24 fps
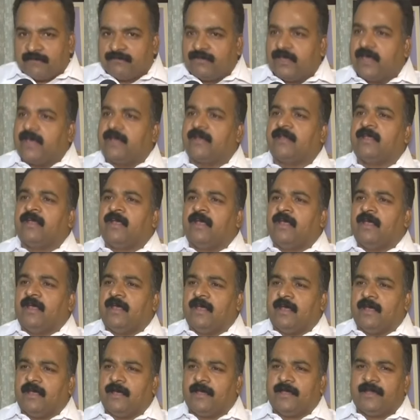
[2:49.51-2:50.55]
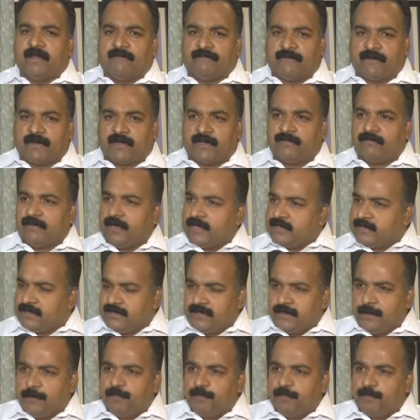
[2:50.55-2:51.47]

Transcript: their ineffectiveness.